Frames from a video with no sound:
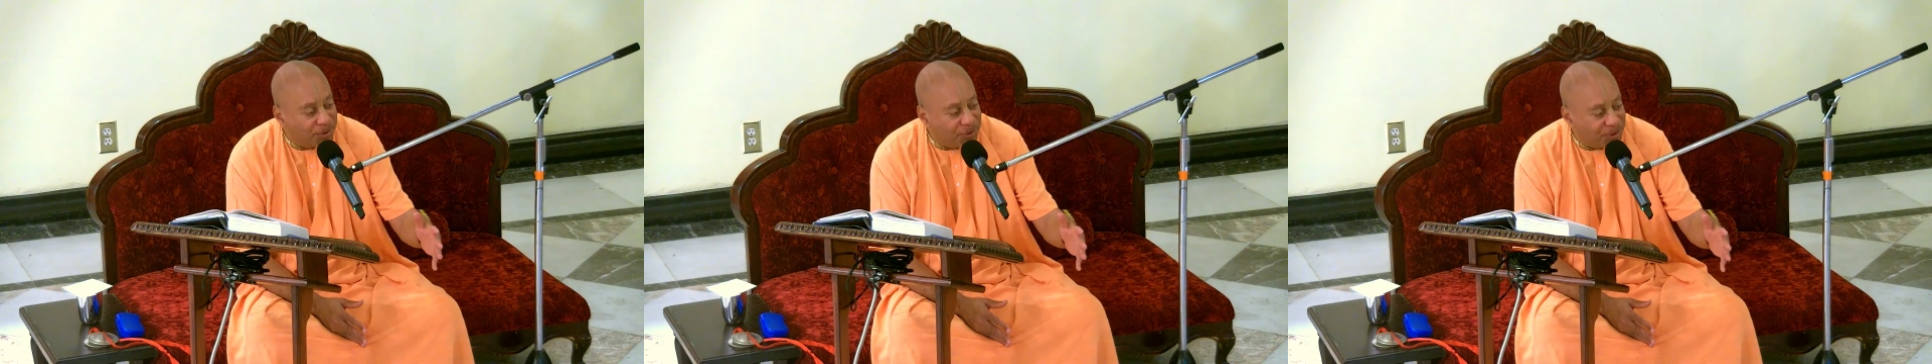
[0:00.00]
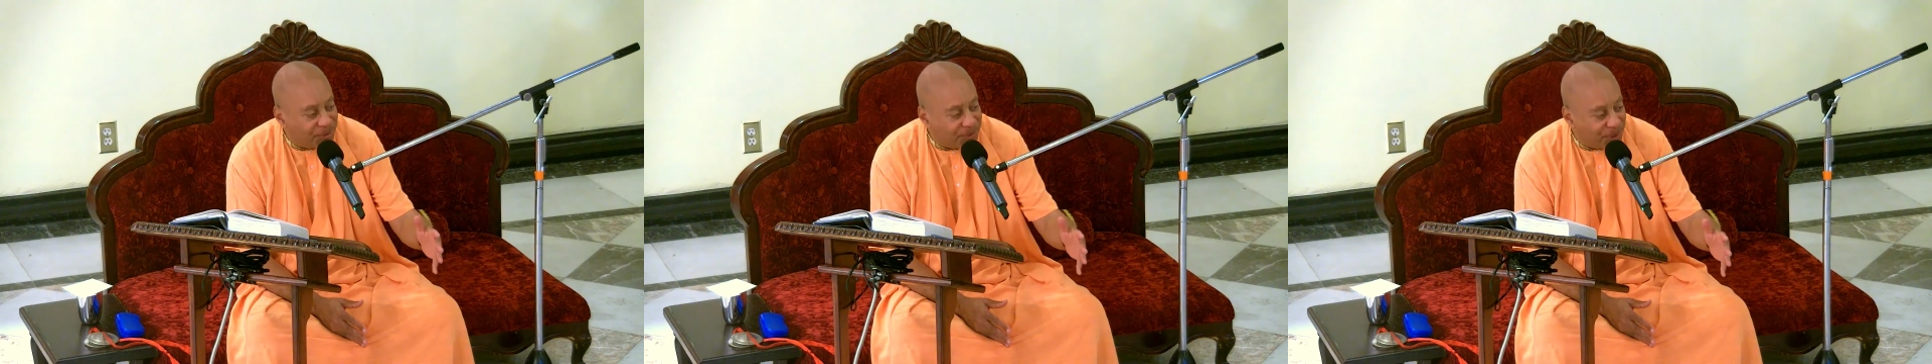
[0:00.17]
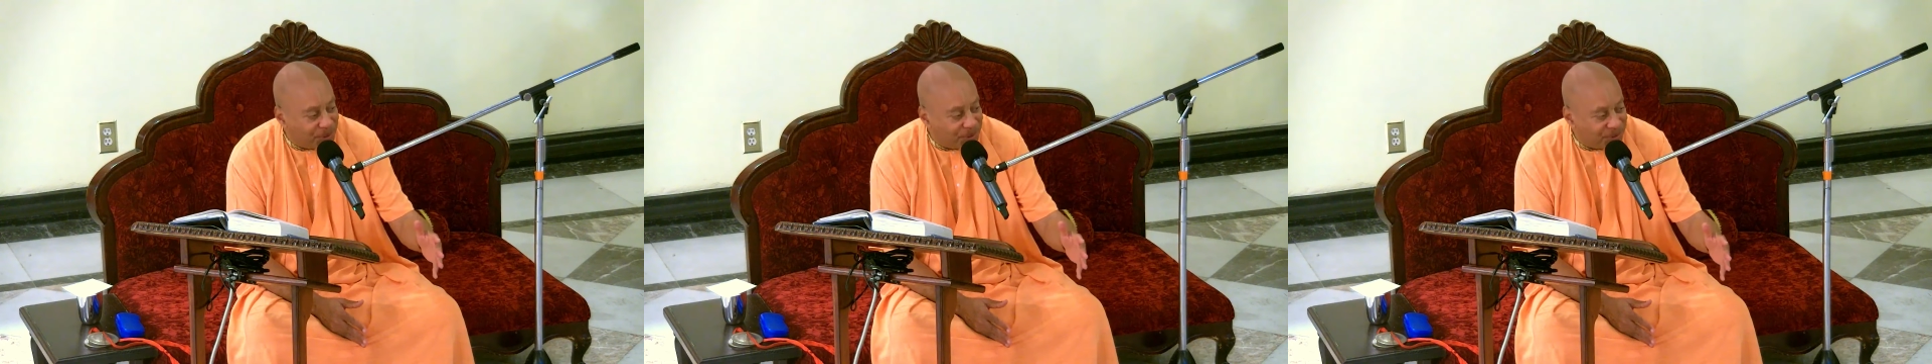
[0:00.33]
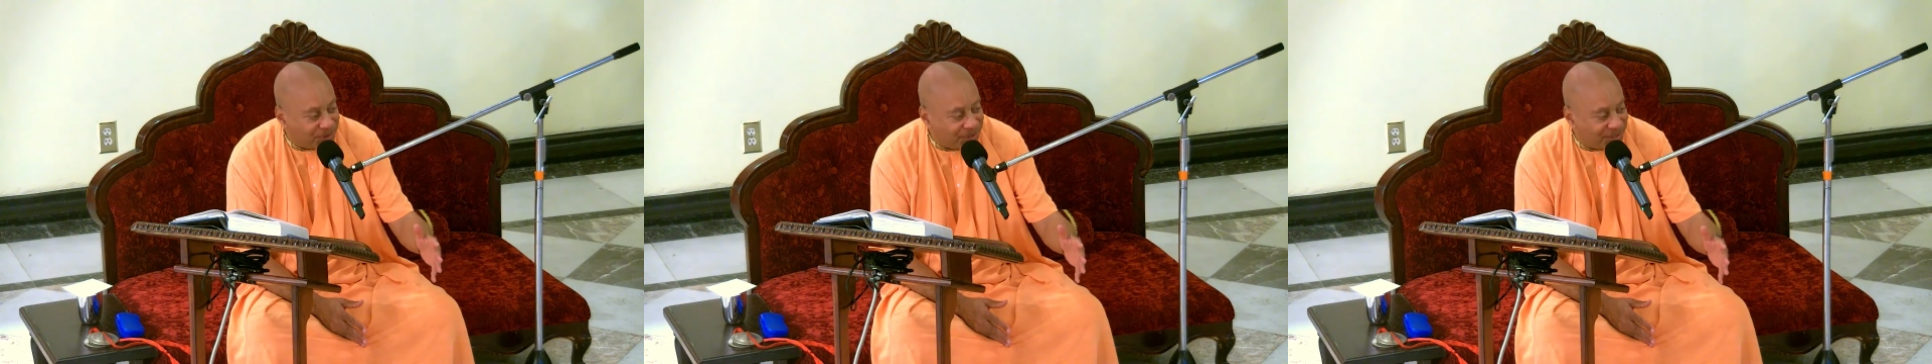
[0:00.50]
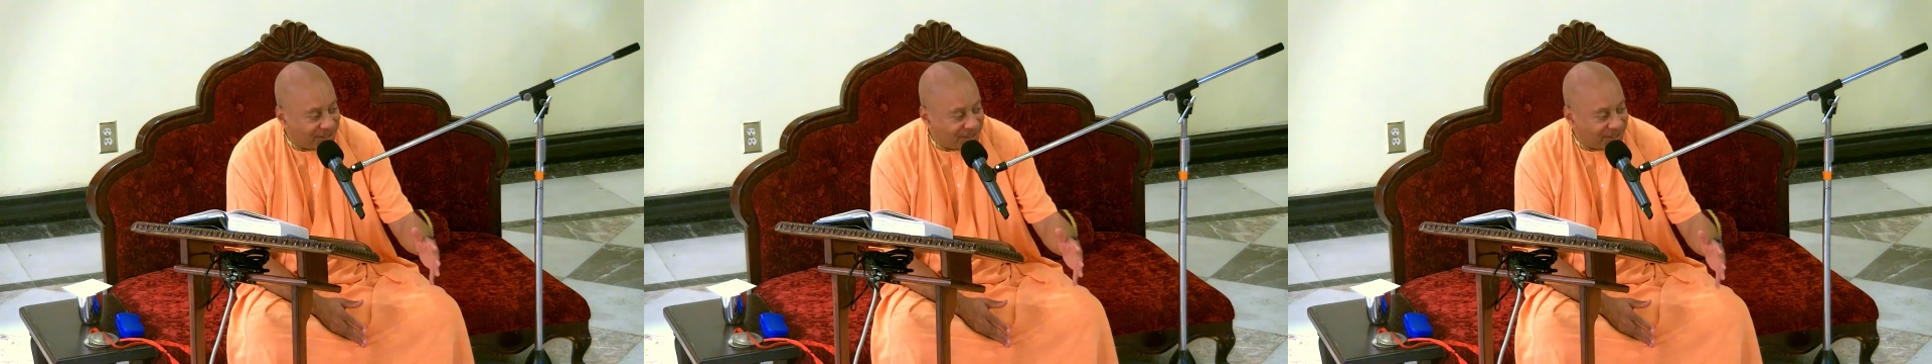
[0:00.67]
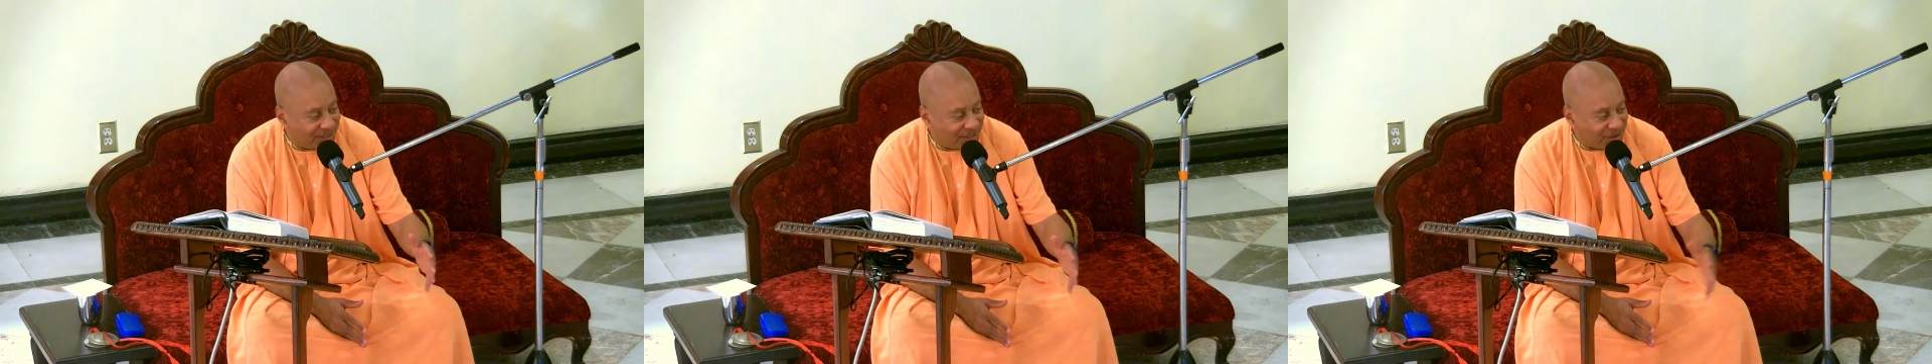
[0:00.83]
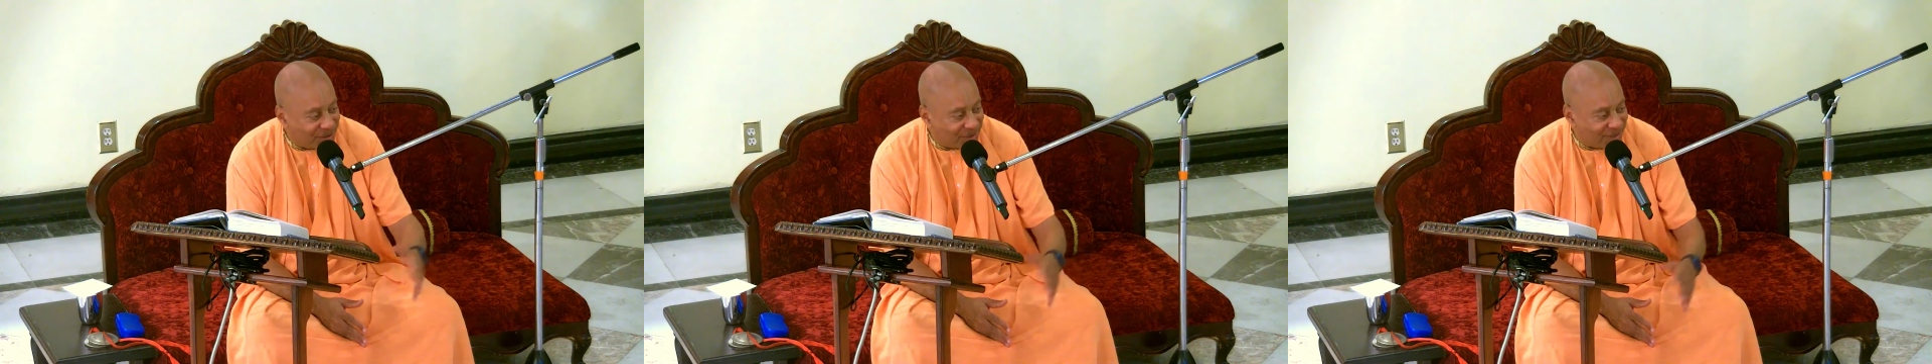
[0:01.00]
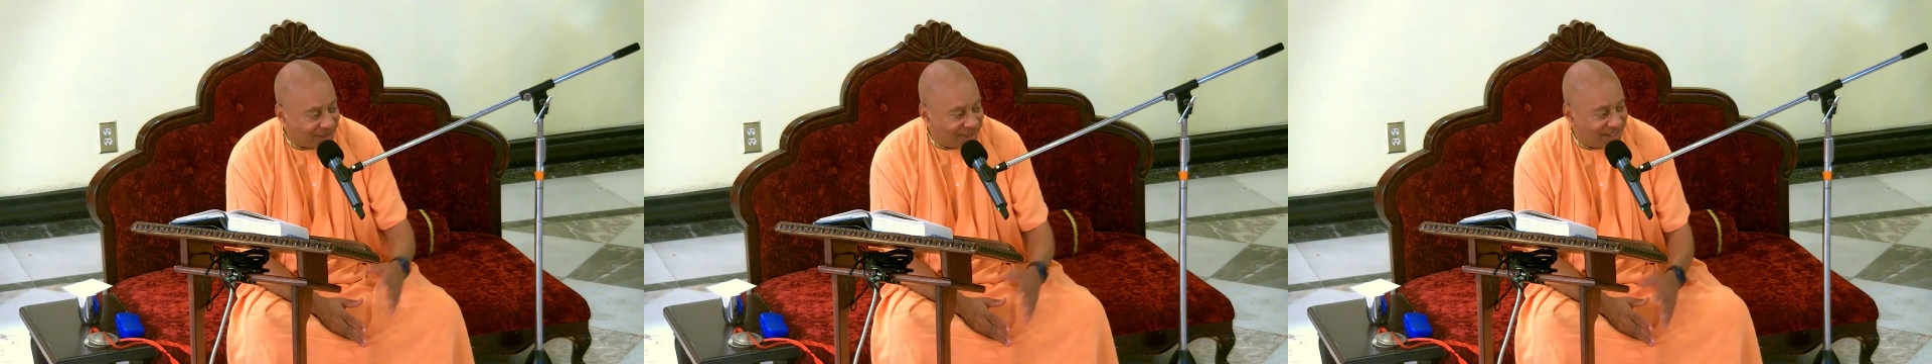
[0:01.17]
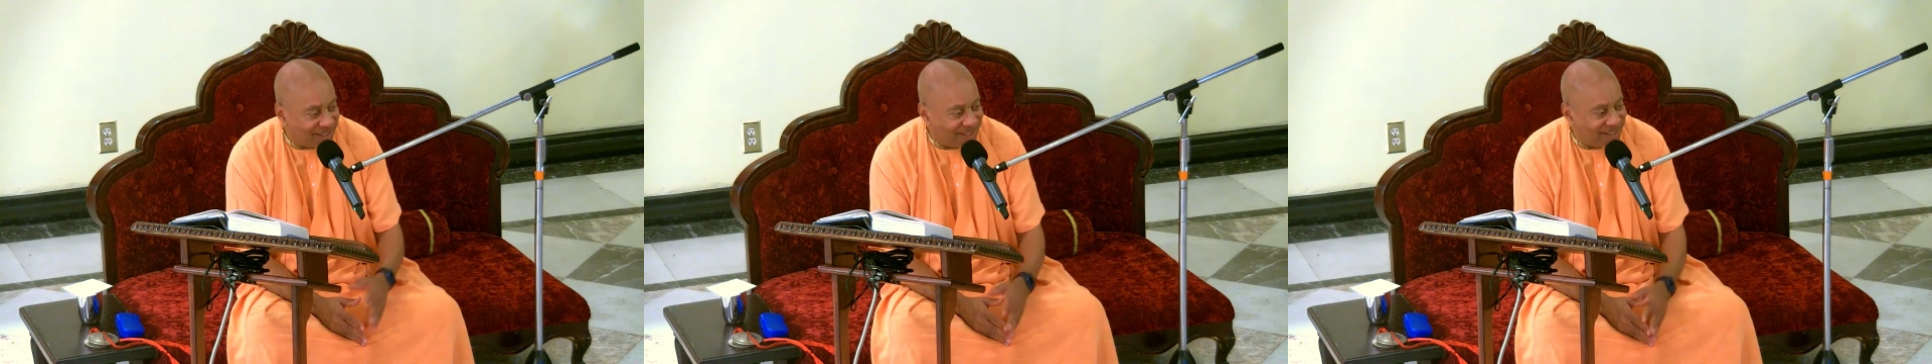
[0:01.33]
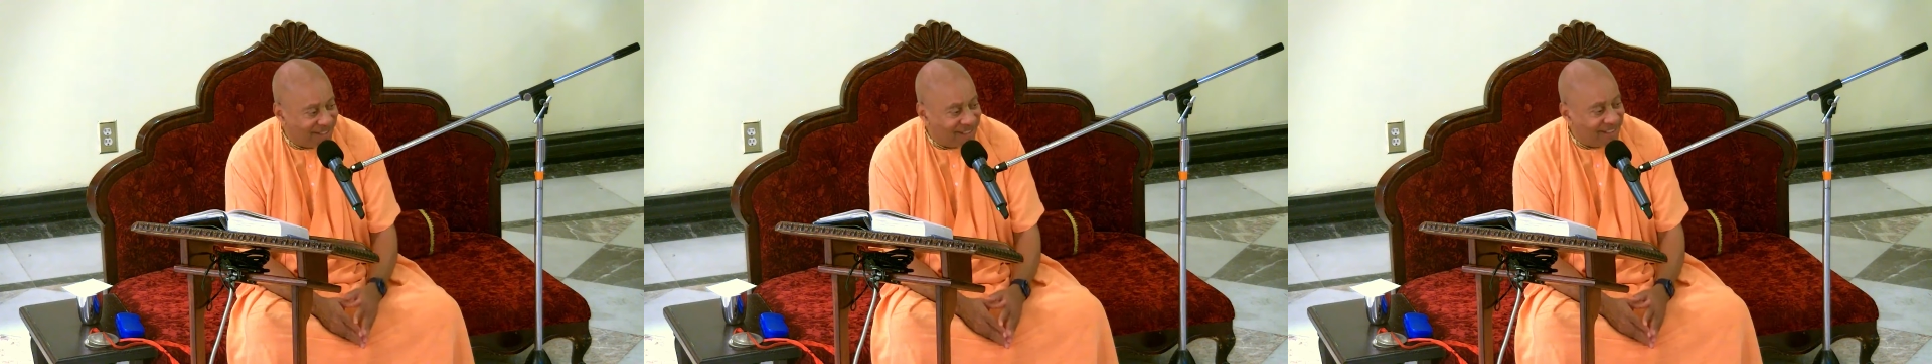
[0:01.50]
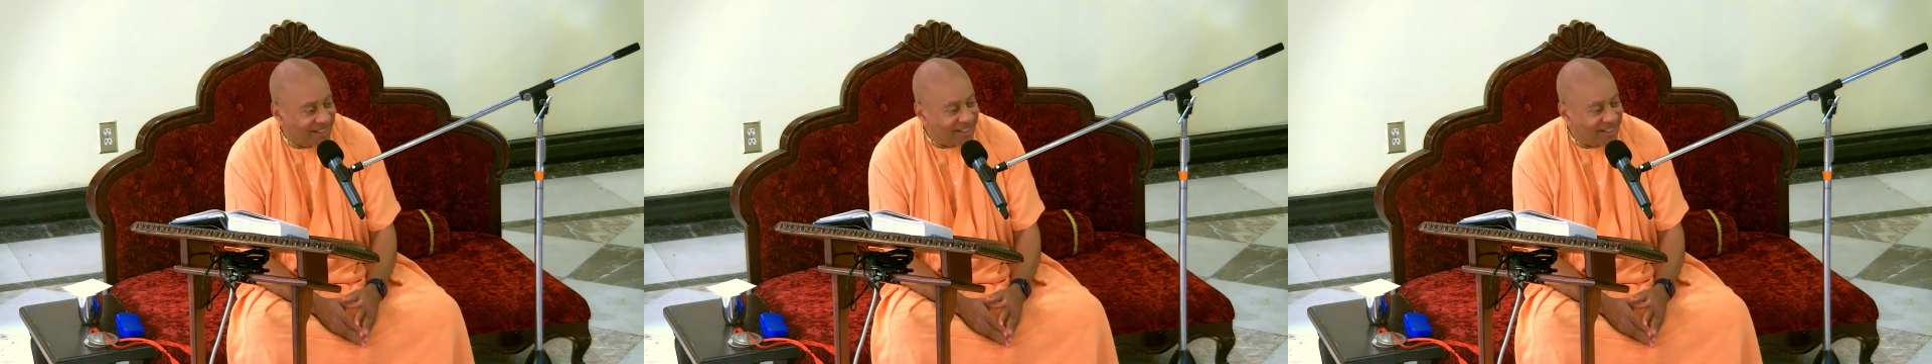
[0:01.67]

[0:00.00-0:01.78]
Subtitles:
devotional service.